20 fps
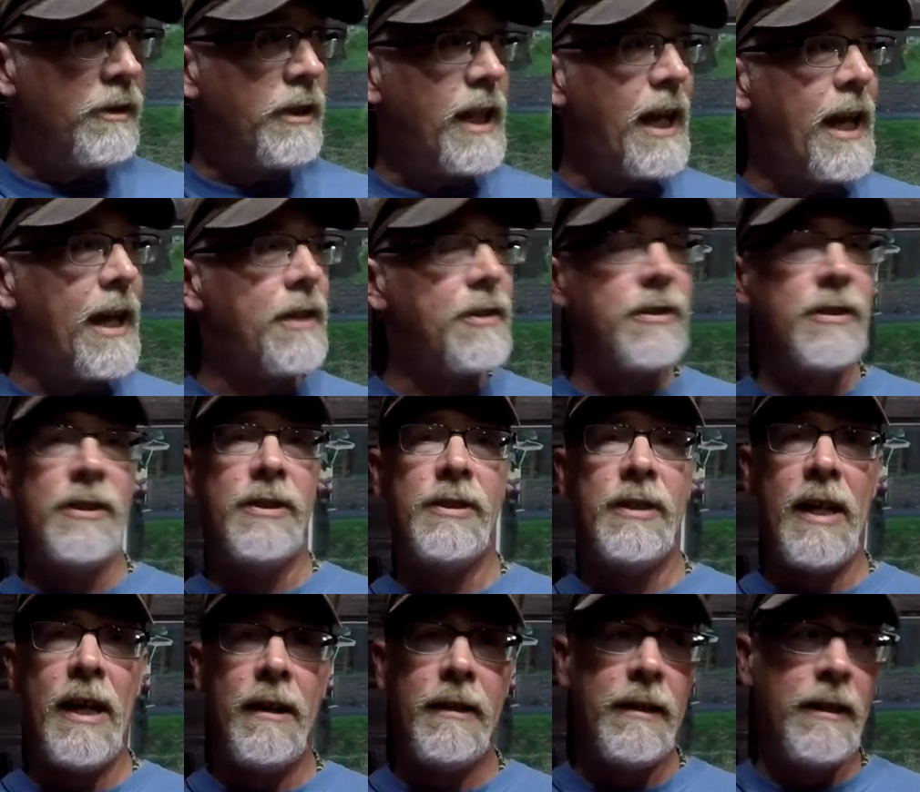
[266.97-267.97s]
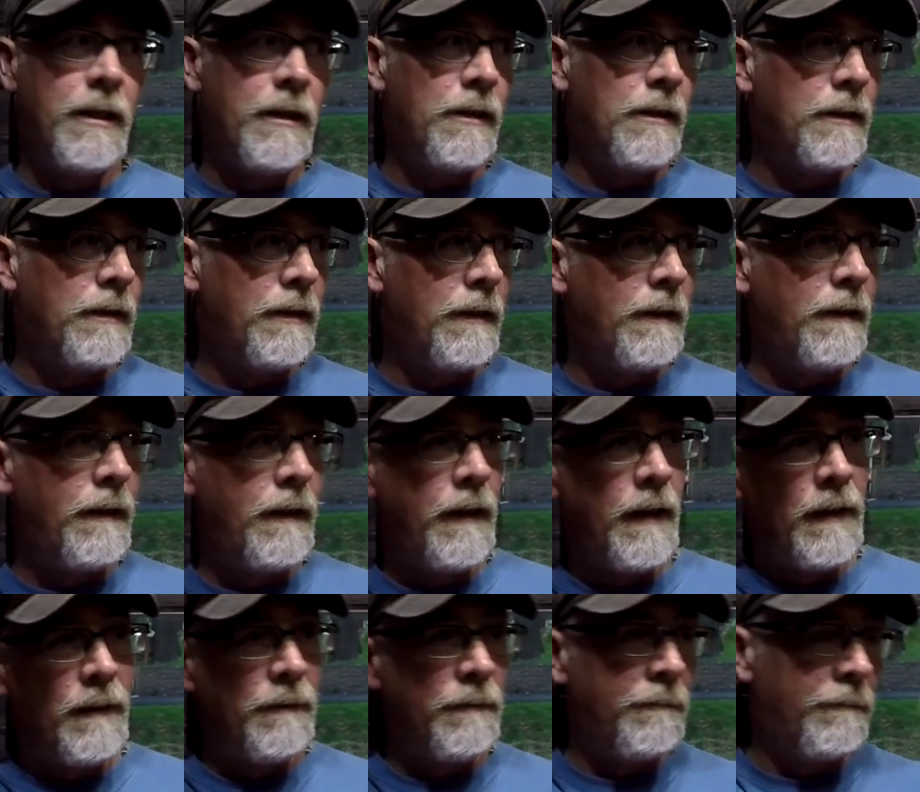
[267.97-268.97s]
cast this out here
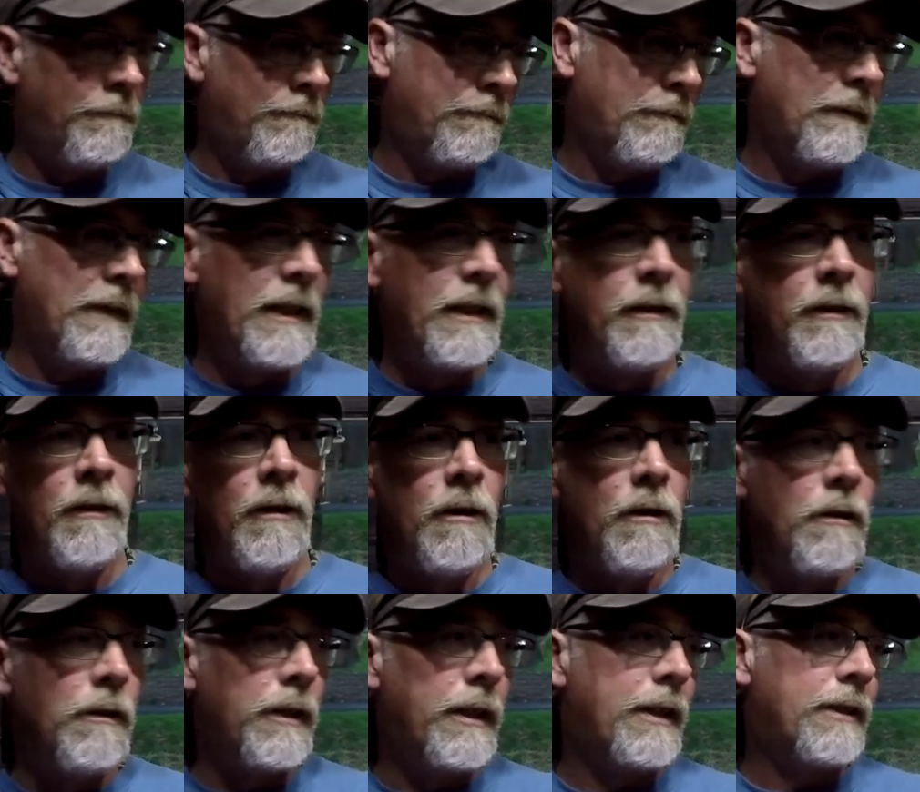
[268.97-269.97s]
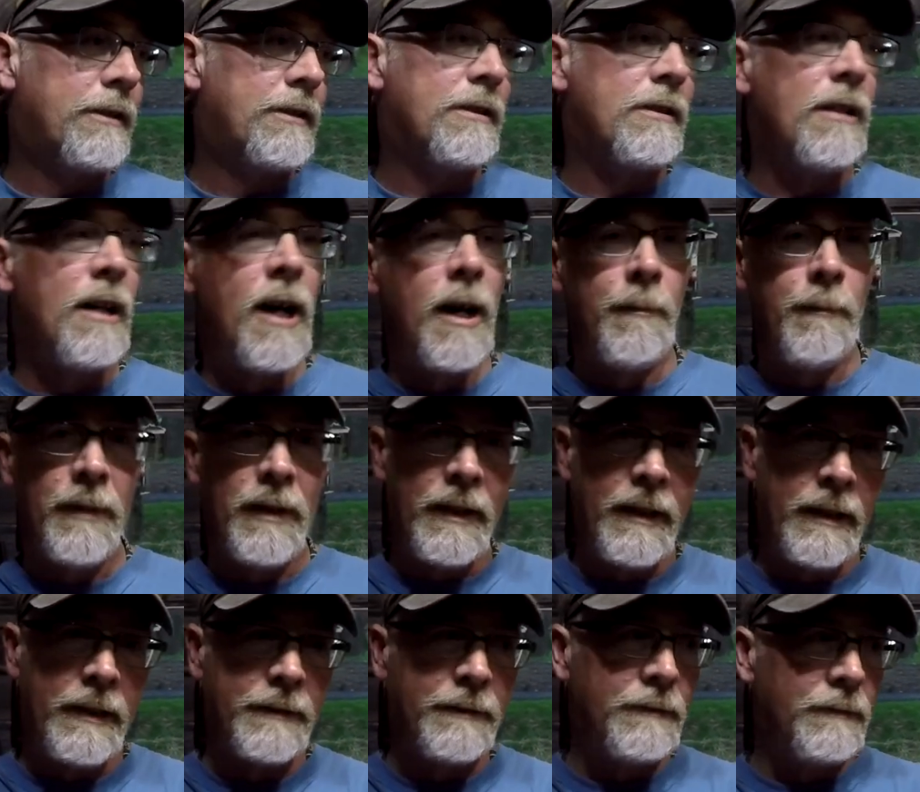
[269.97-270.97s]
and let it all get sloppy
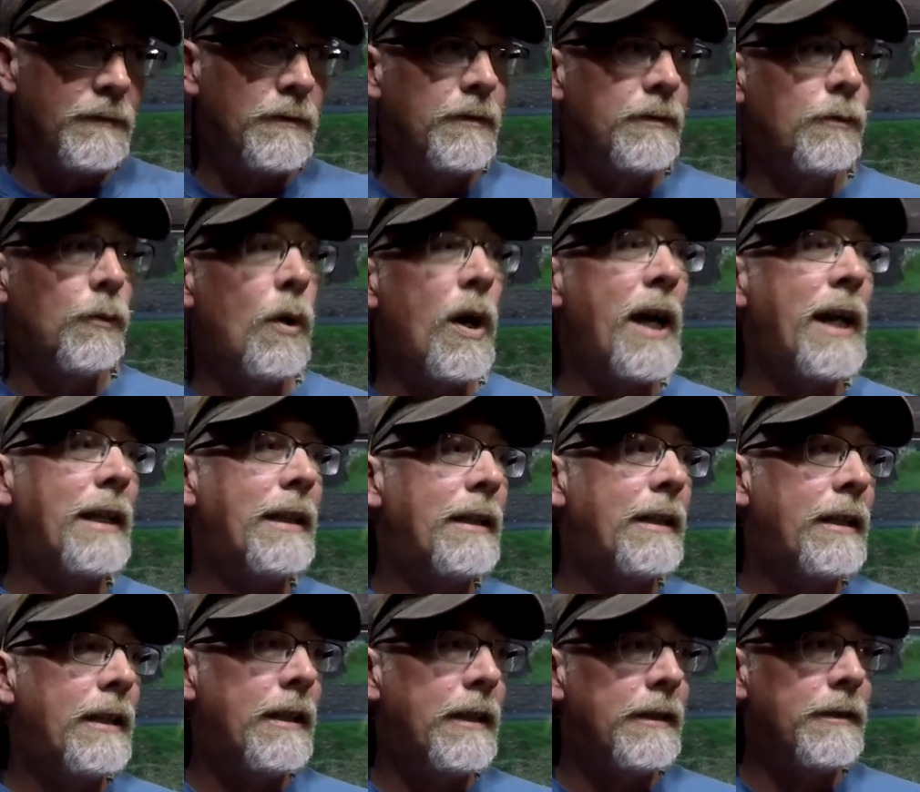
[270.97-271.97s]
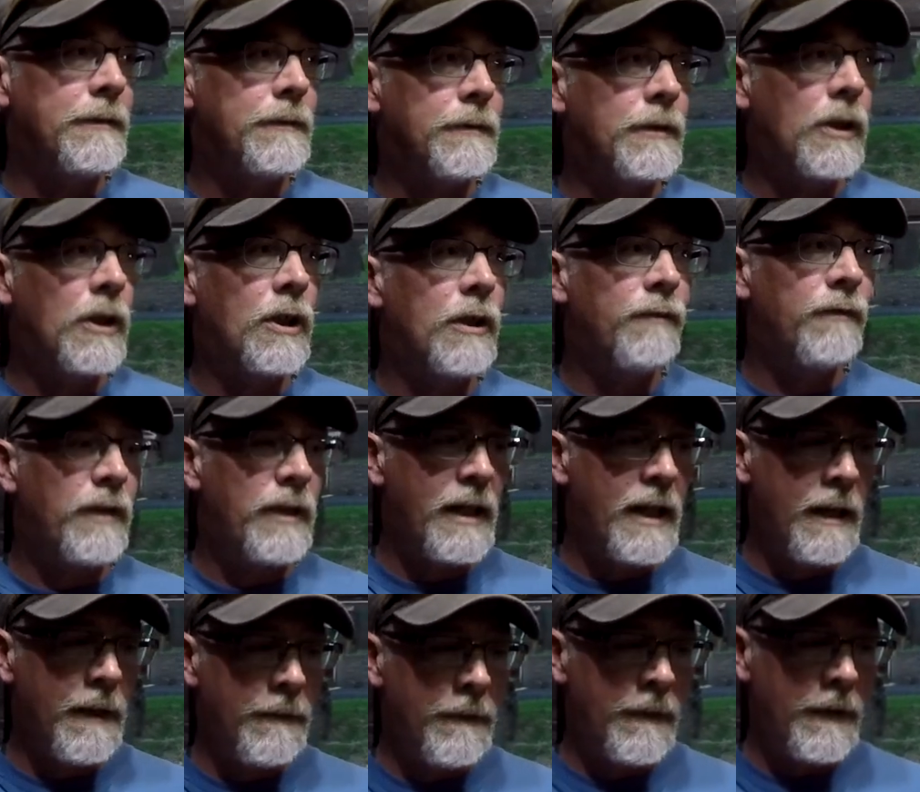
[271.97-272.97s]
and windy and curvy
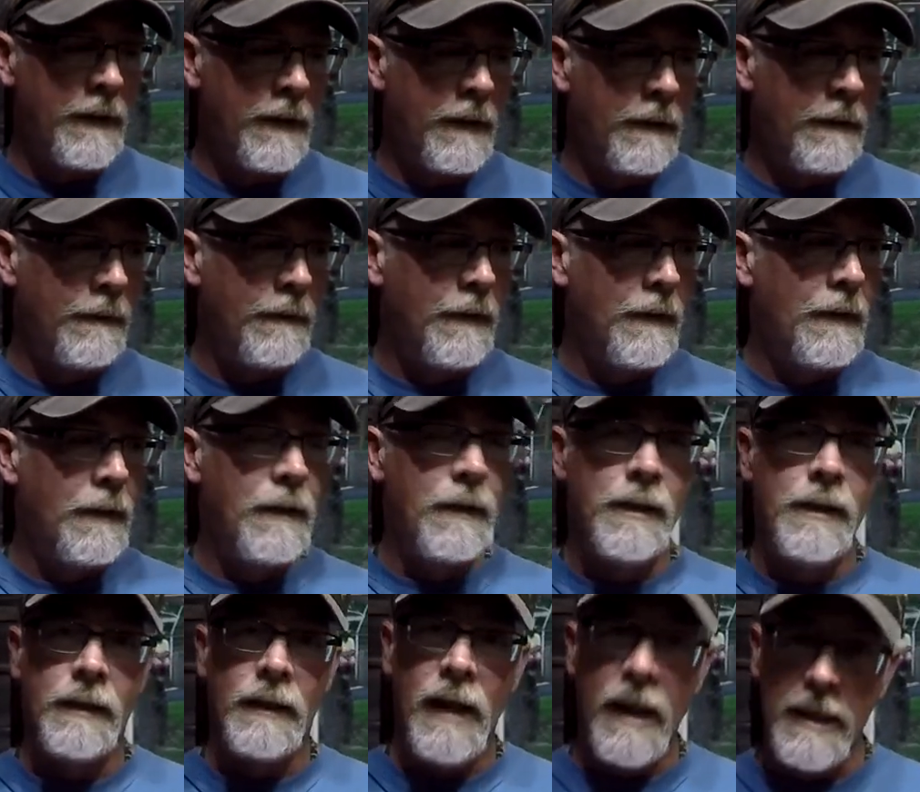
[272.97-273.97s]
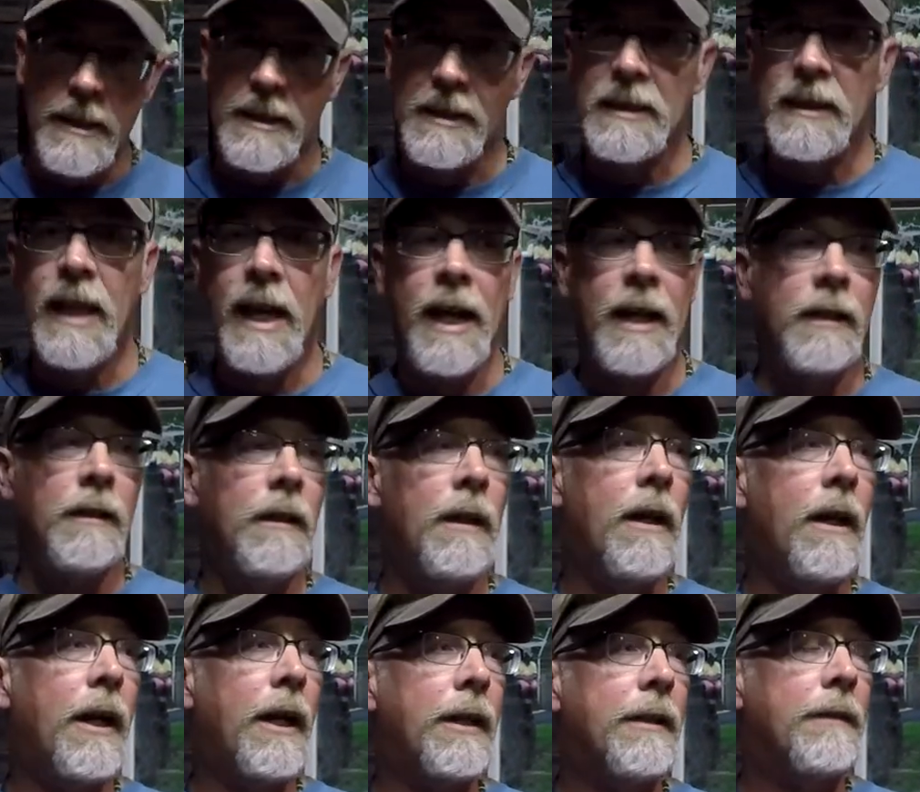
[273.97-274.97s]
out there, a lot of slack
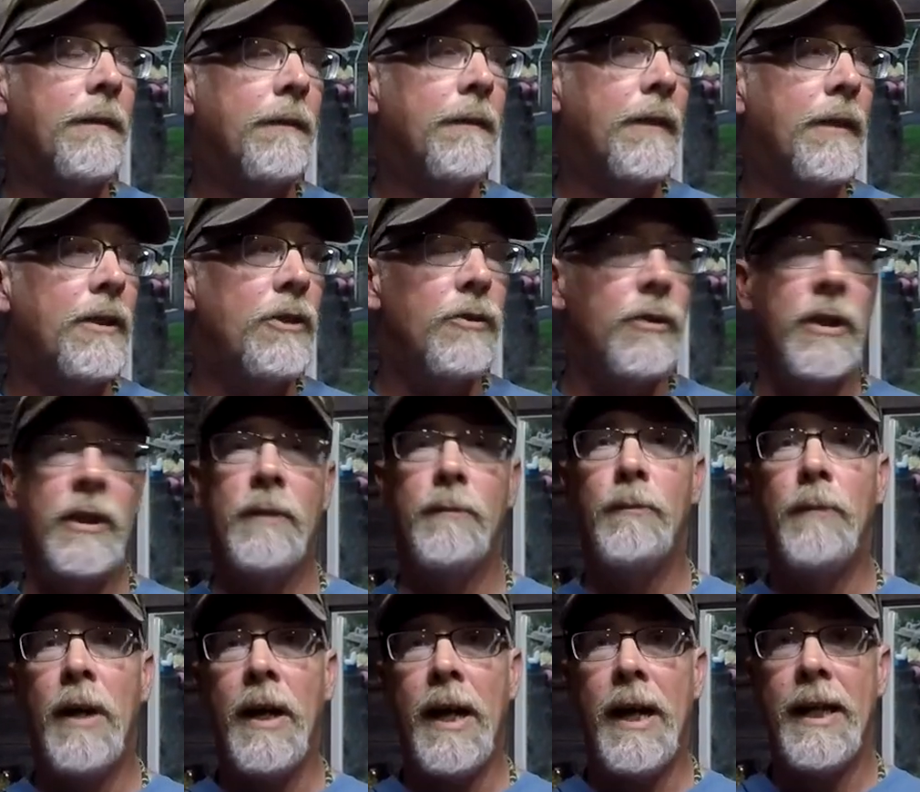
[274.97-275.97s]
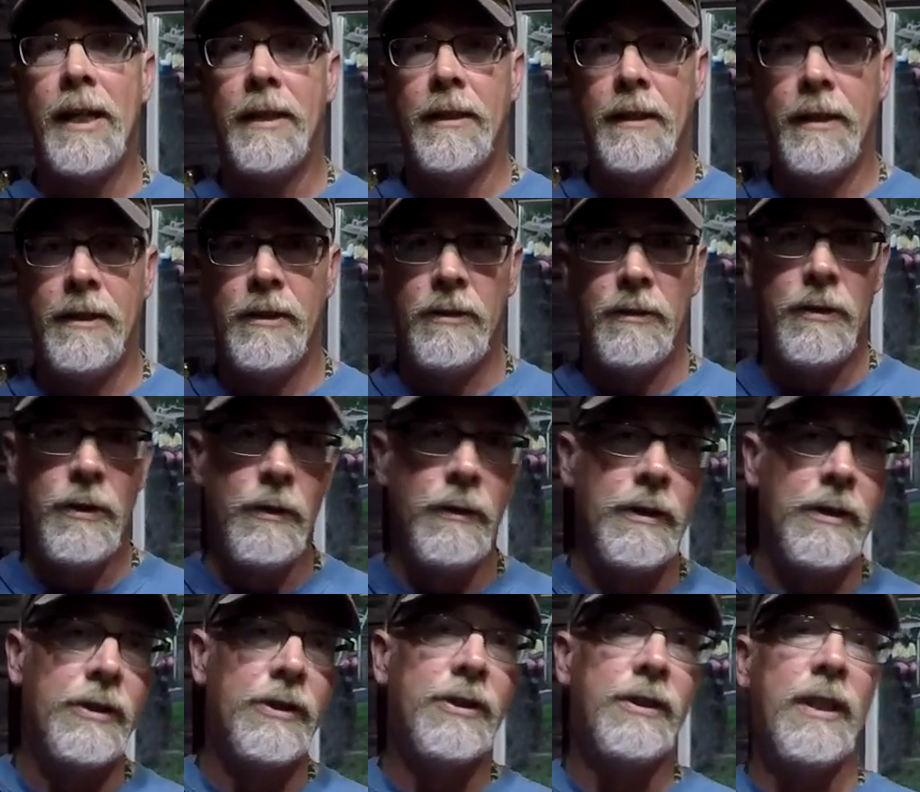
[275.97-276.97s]
line, you get a bite and you go
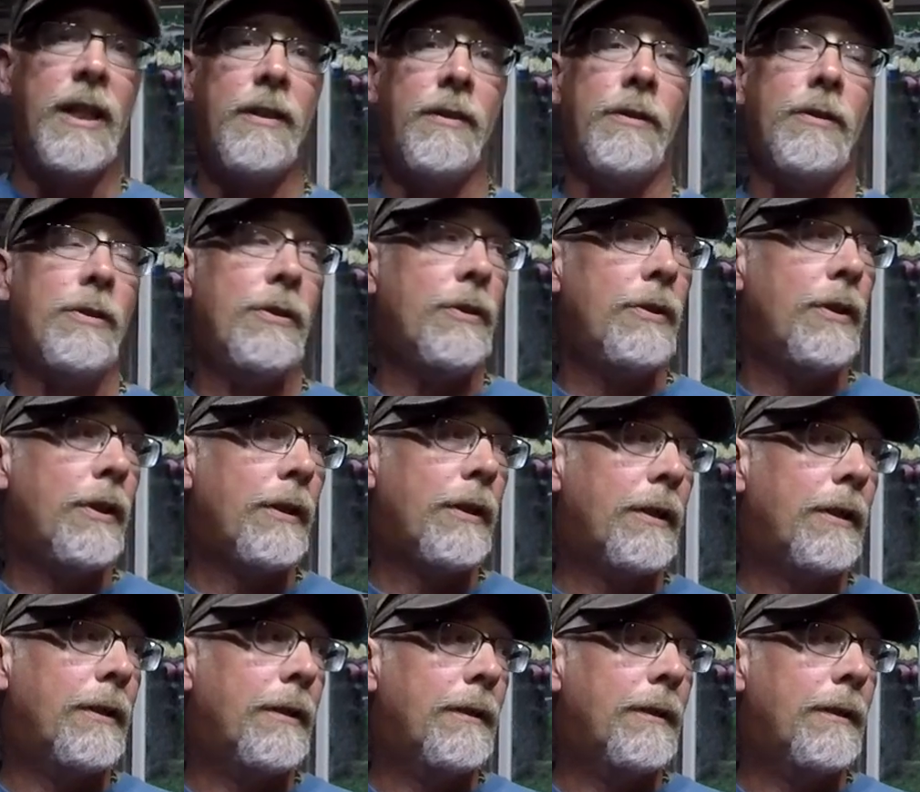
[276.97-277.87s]
to set the hook.